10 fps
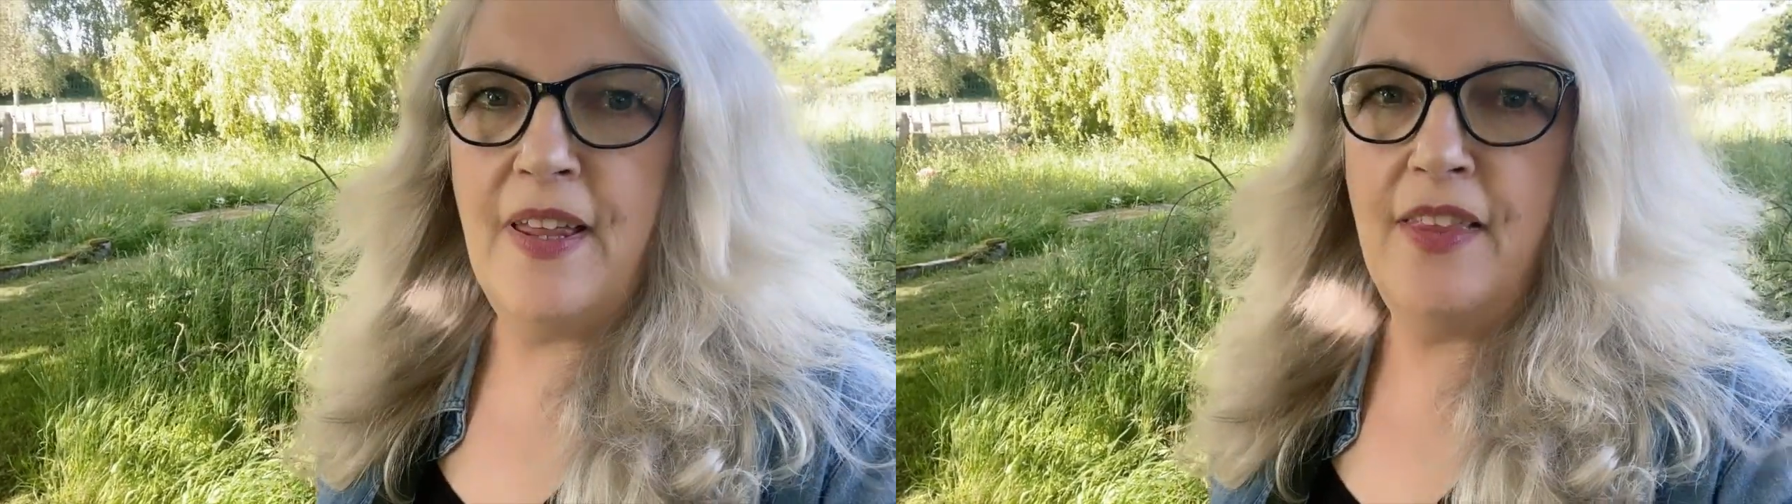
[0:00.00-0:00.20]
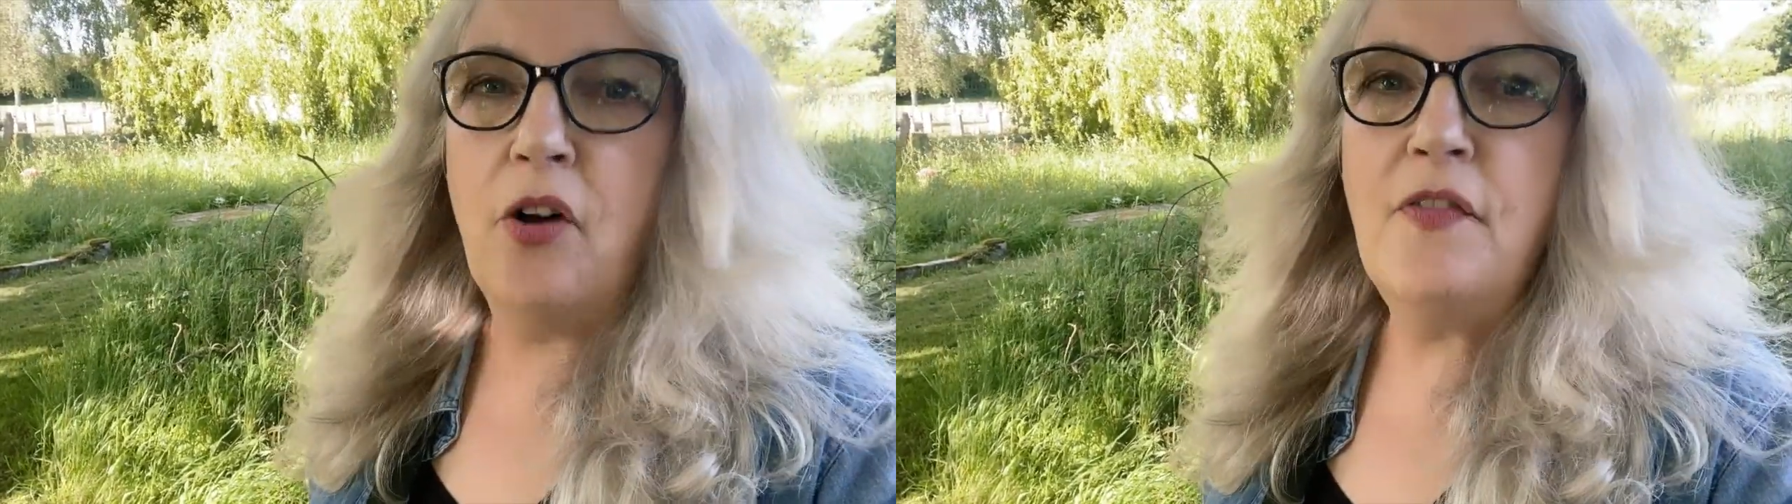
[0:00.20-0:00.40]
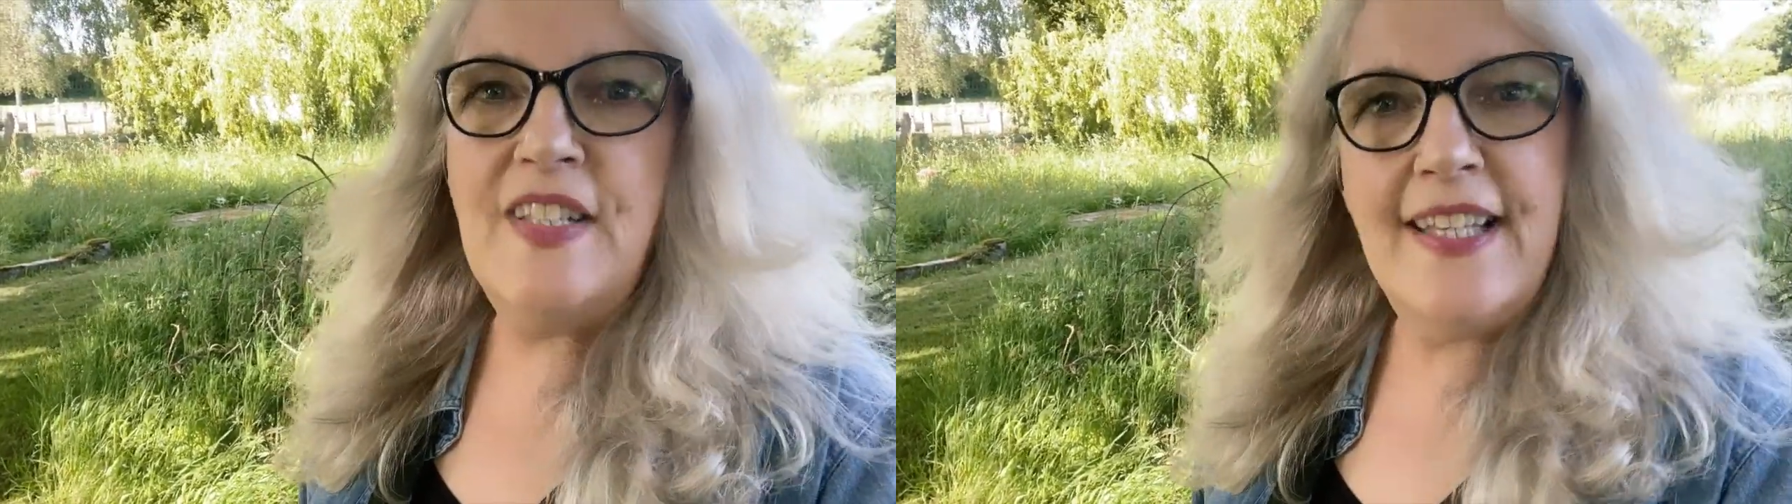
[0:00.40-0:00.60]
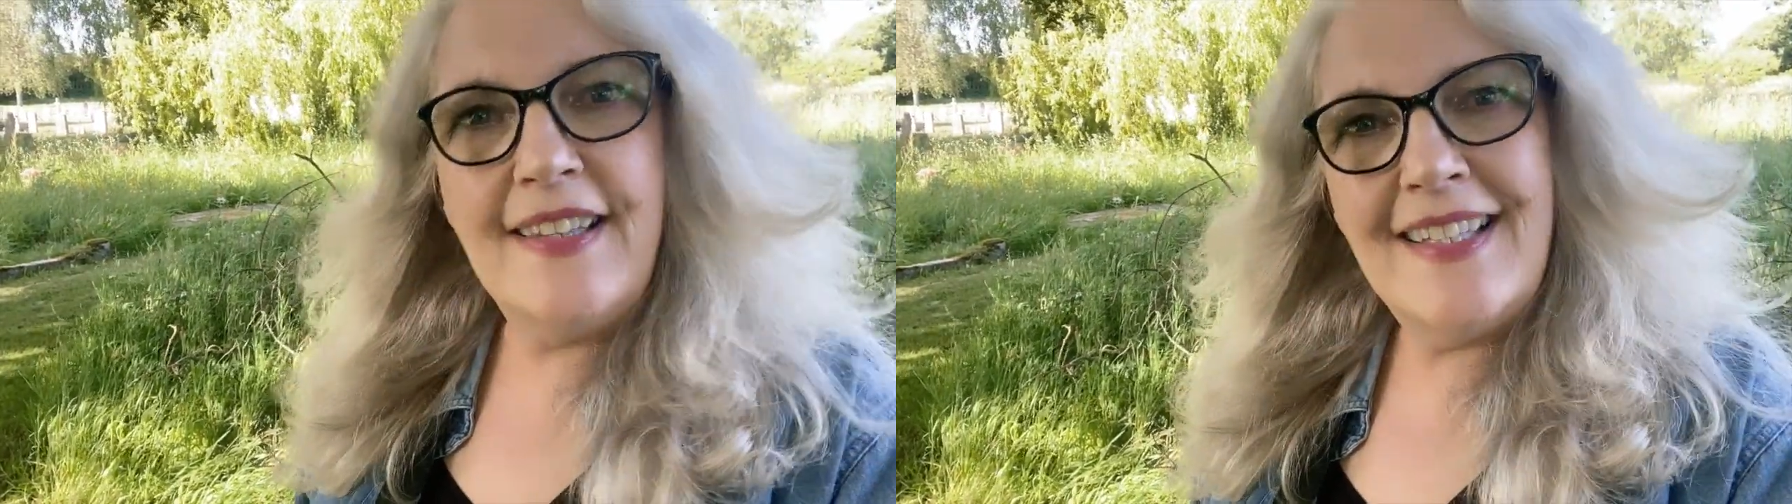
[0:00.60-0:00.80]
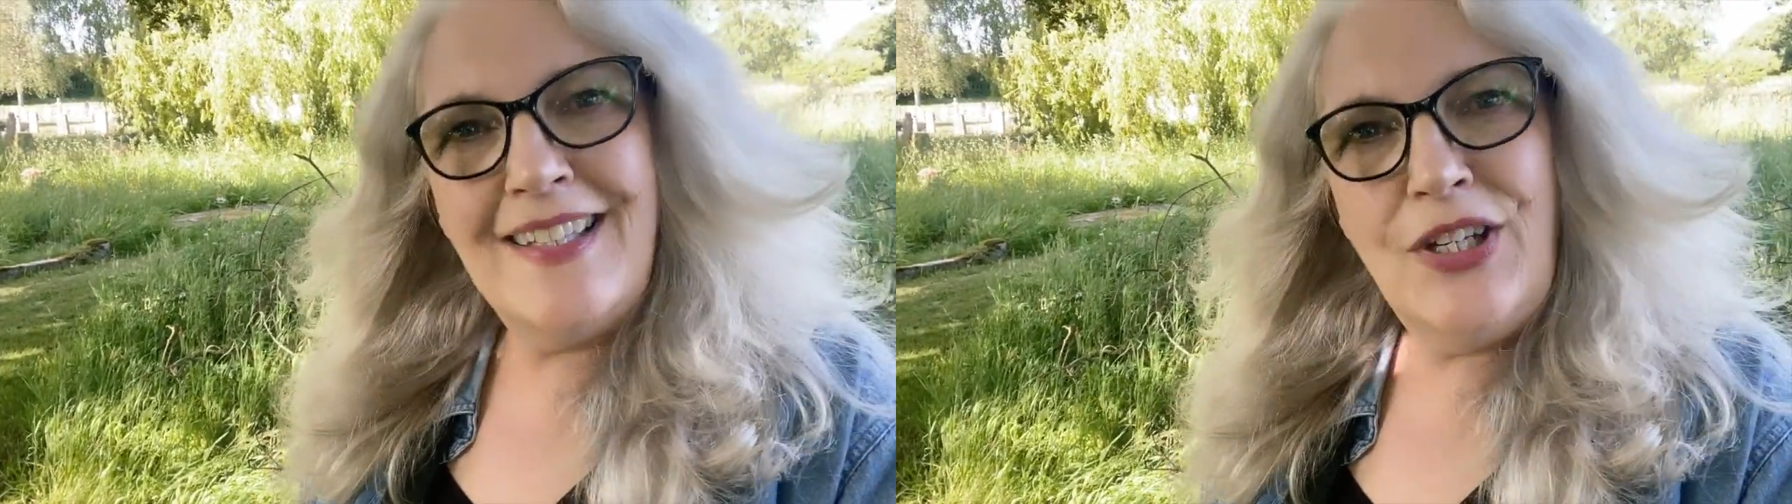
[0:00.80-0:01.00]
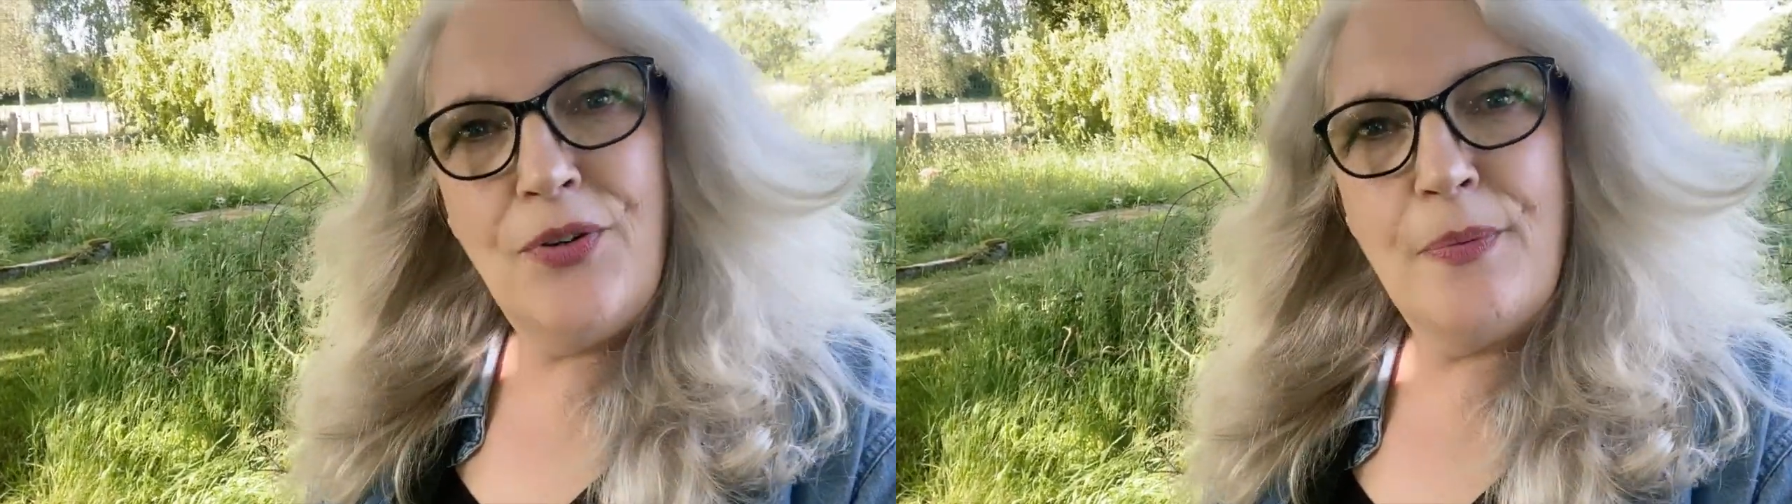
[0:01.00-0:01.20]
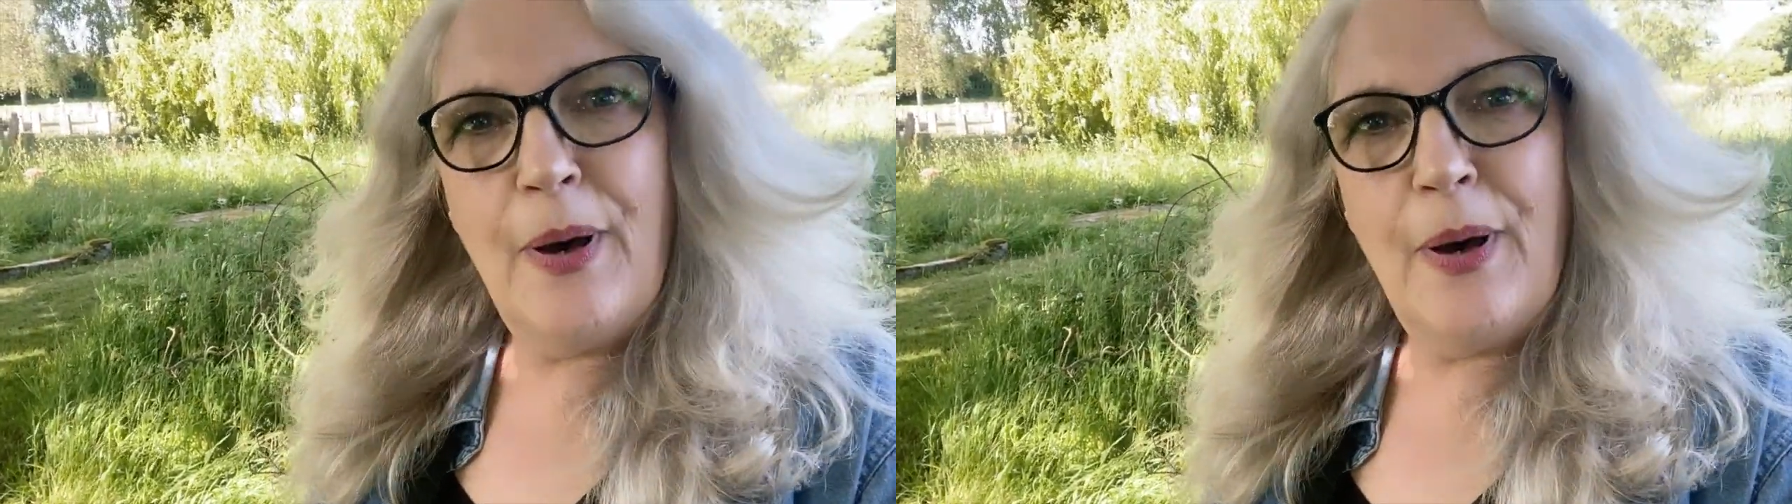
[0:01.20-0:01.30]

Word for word: and obviously the newer